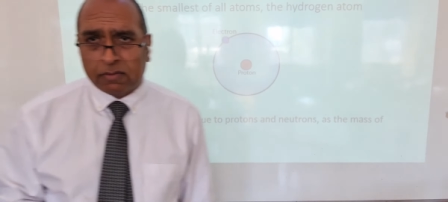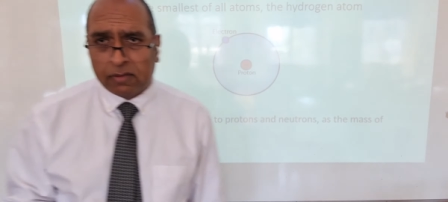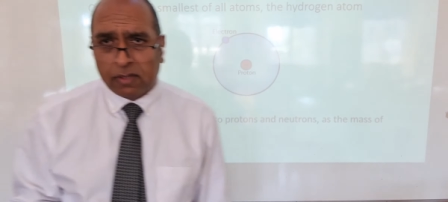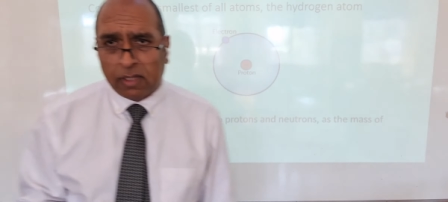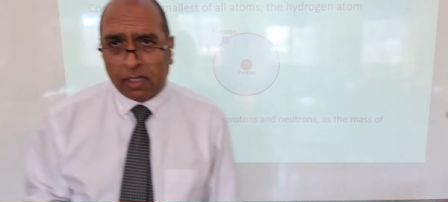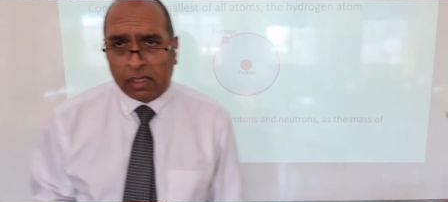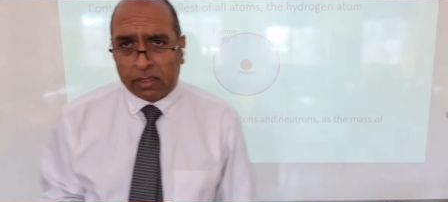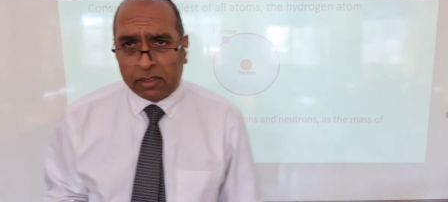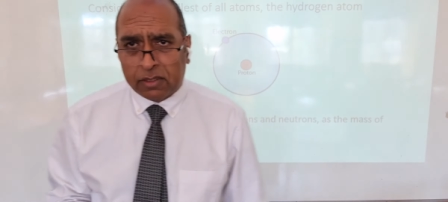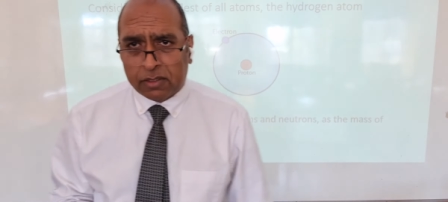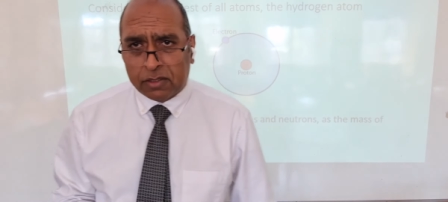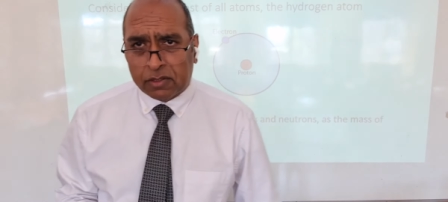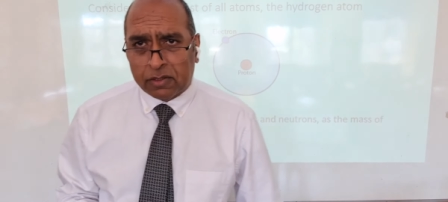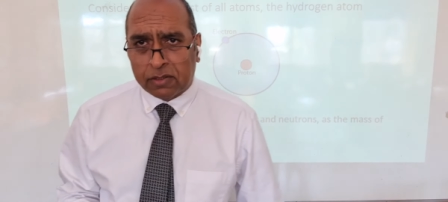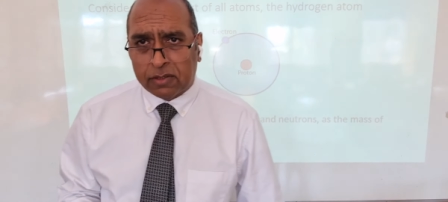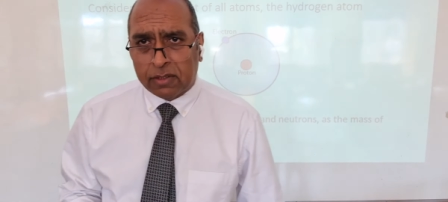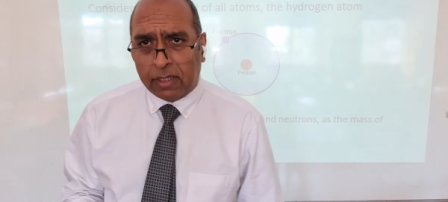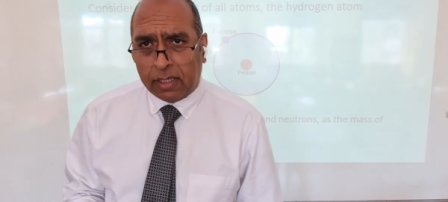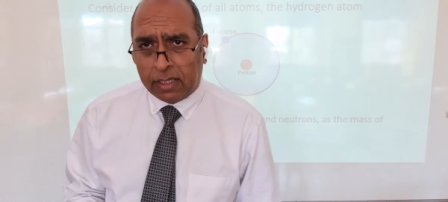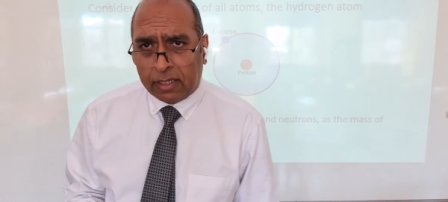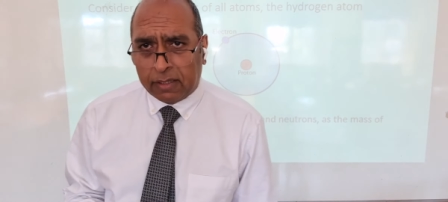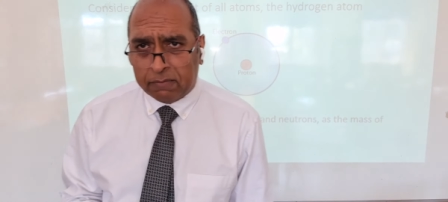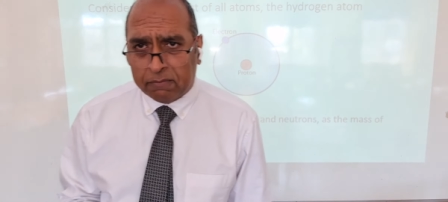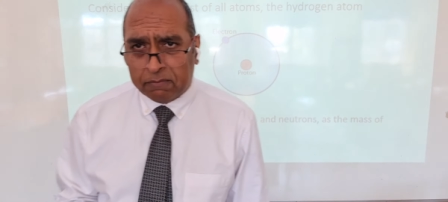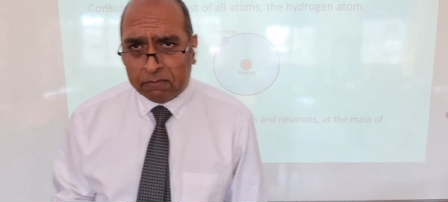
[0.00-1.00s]
As
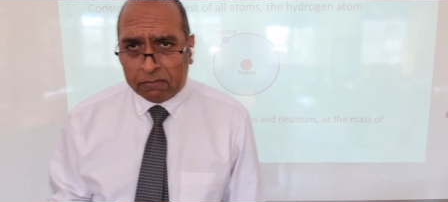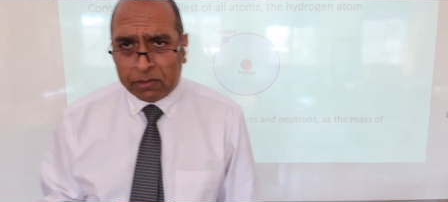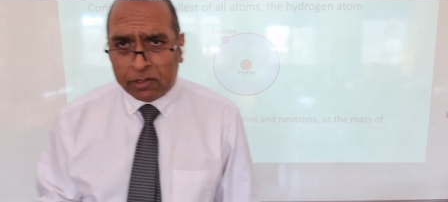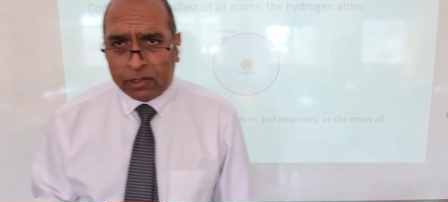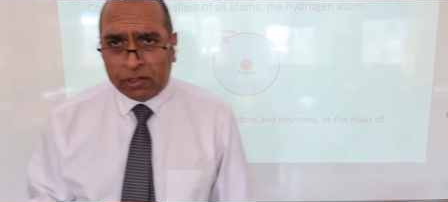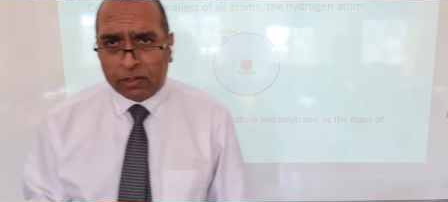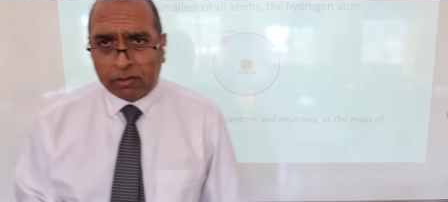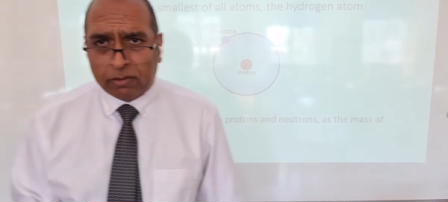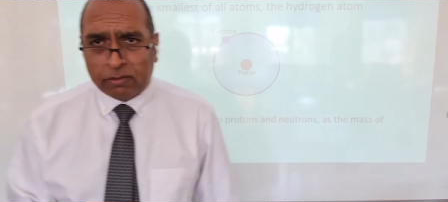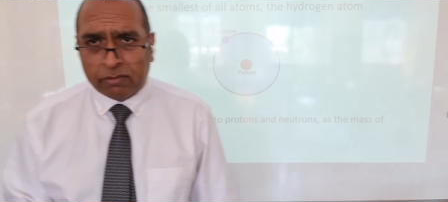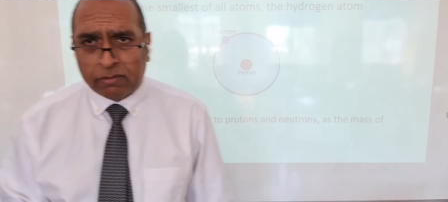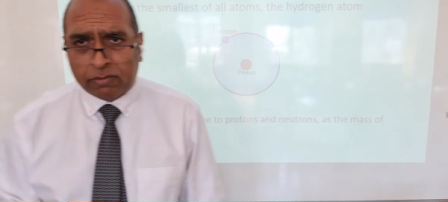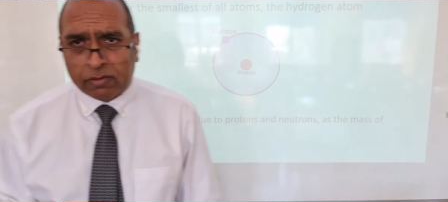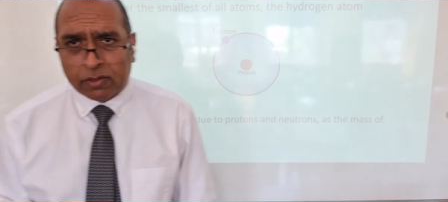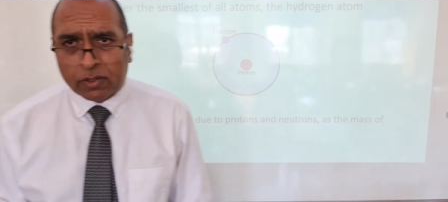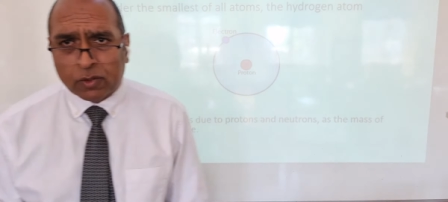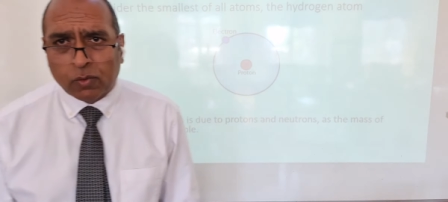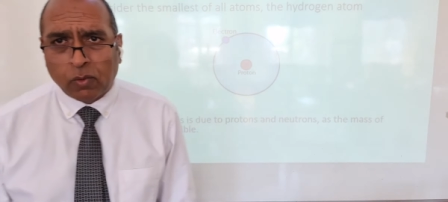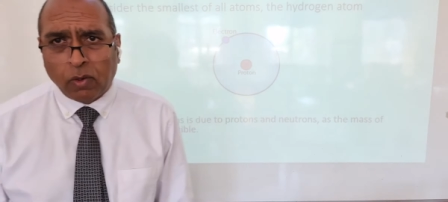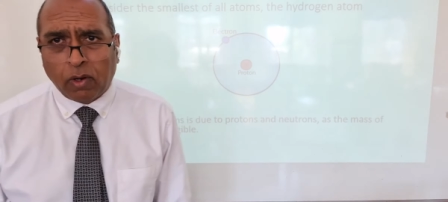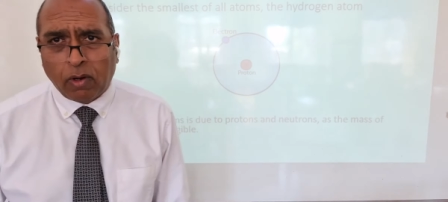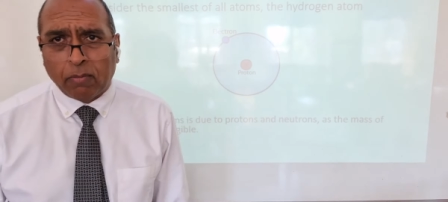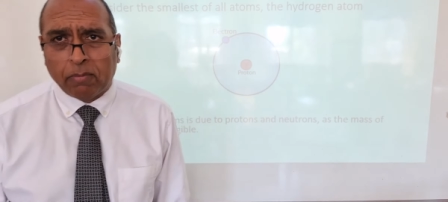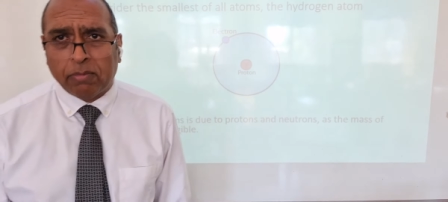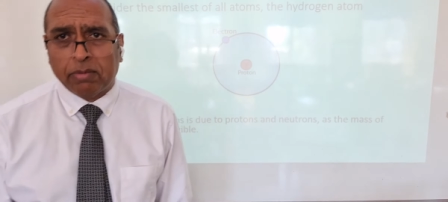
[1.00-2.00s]
children
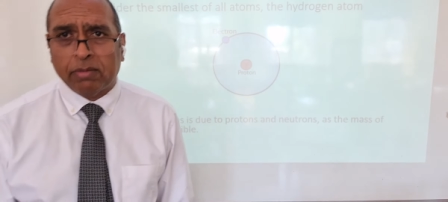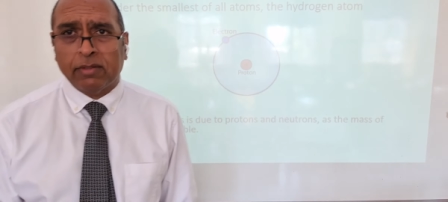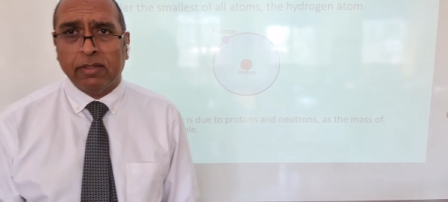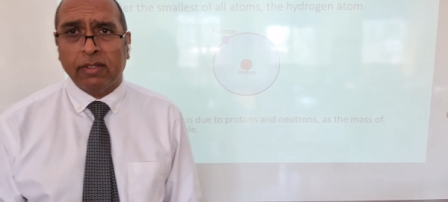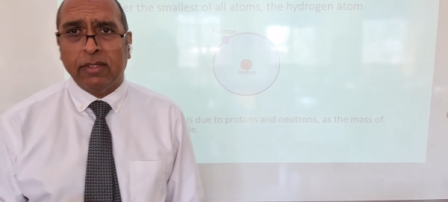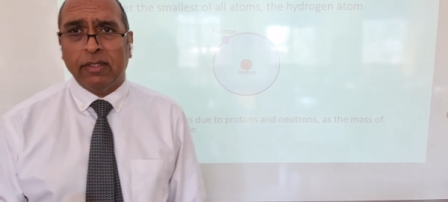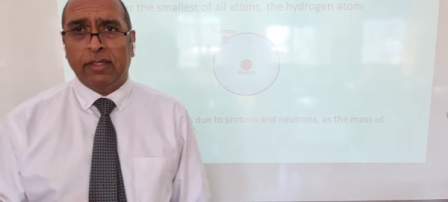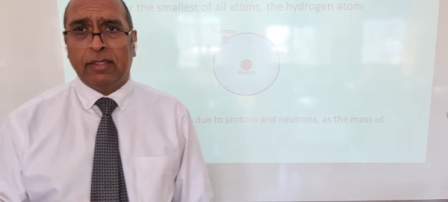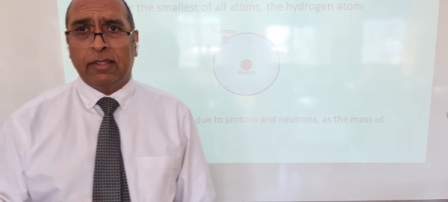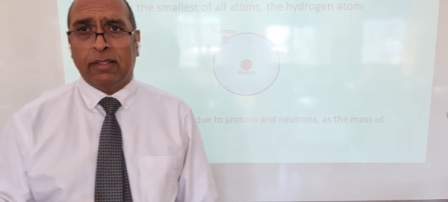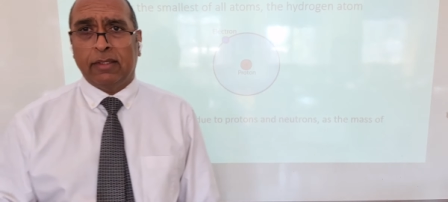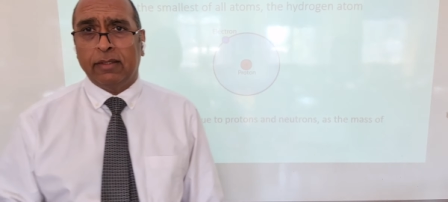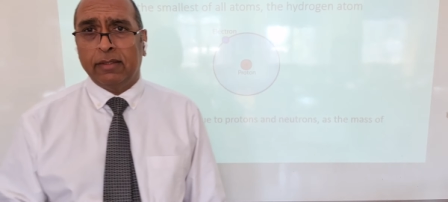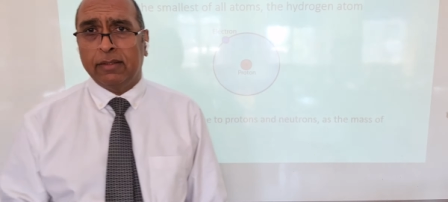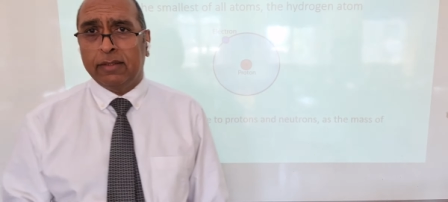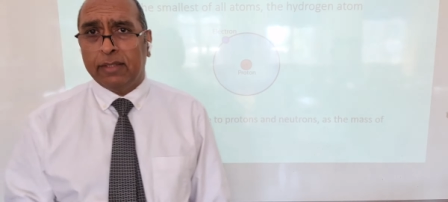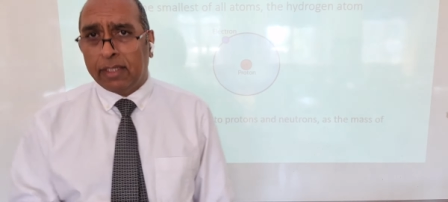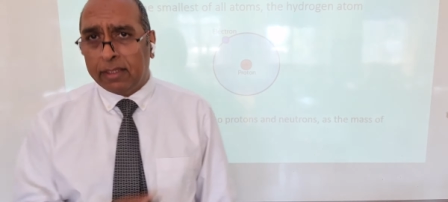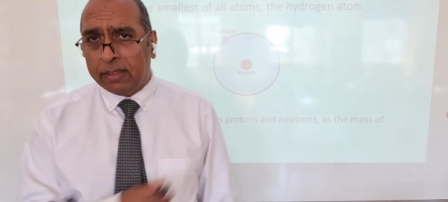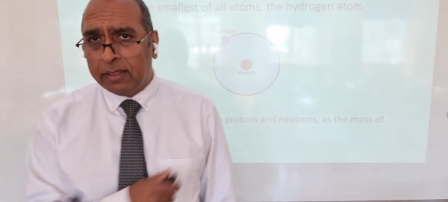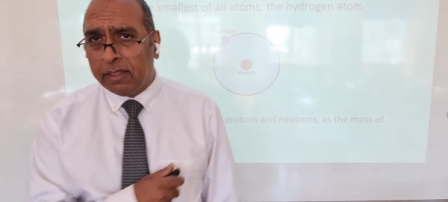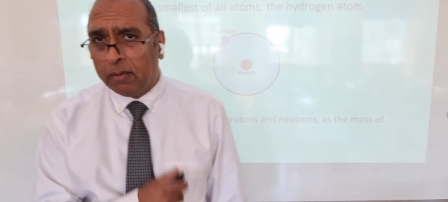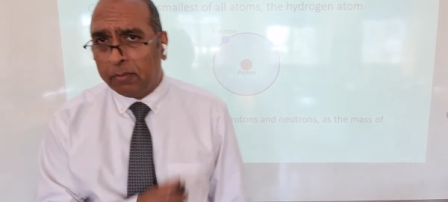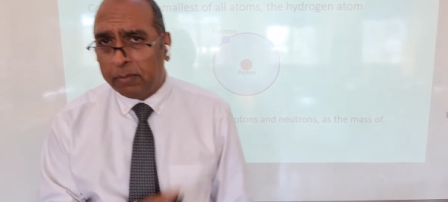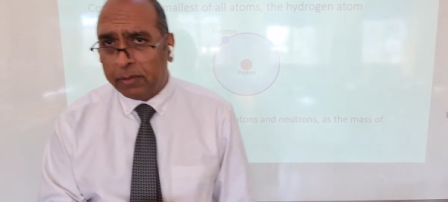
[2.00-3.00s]
swap,
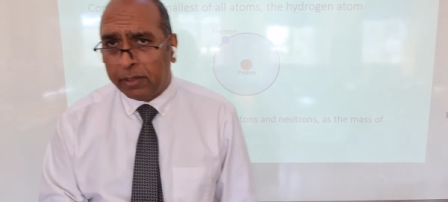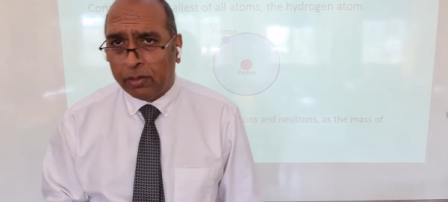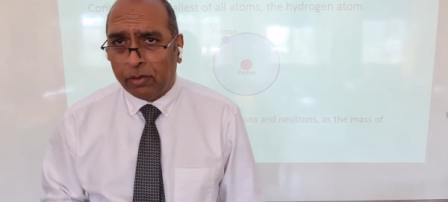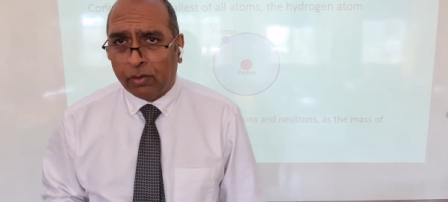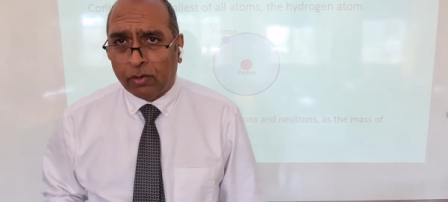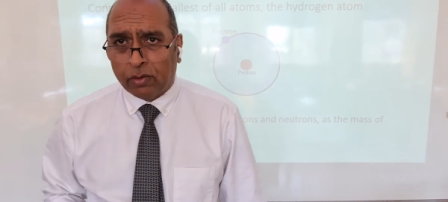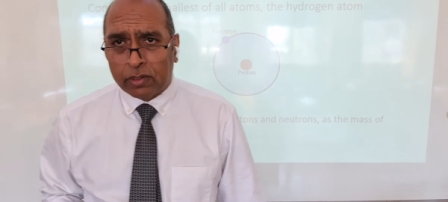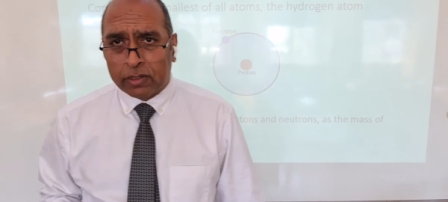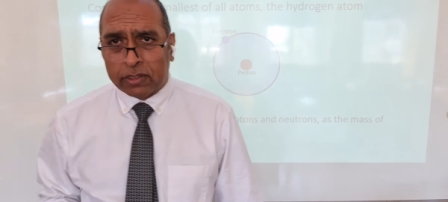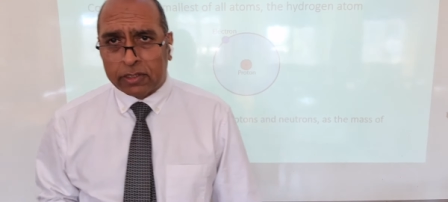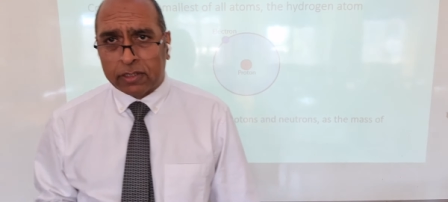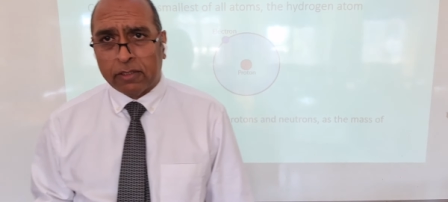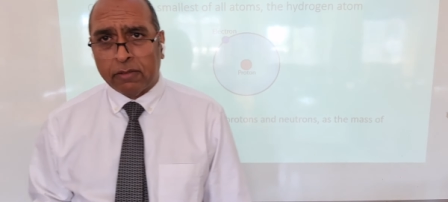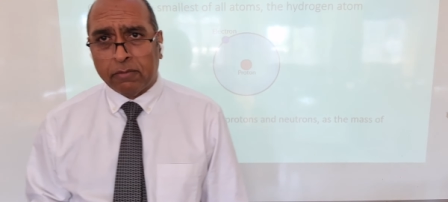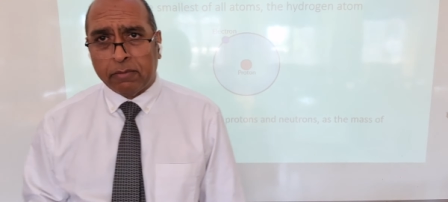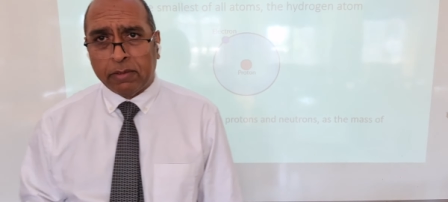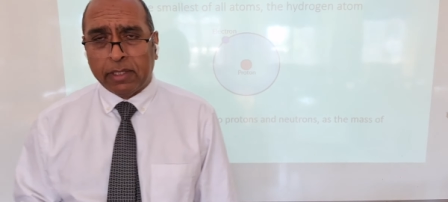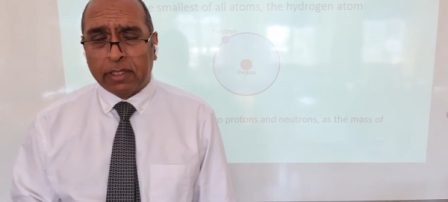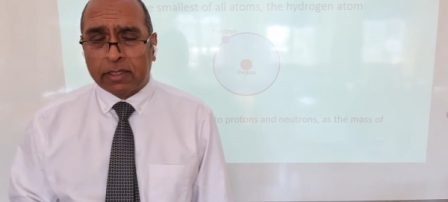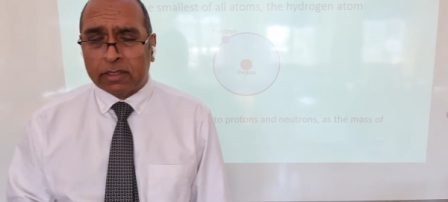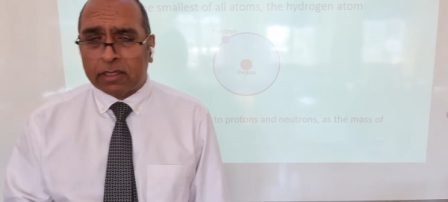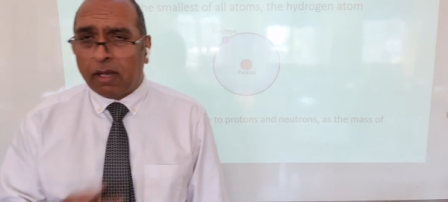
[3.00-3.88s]
then there'll be a noise in a minute.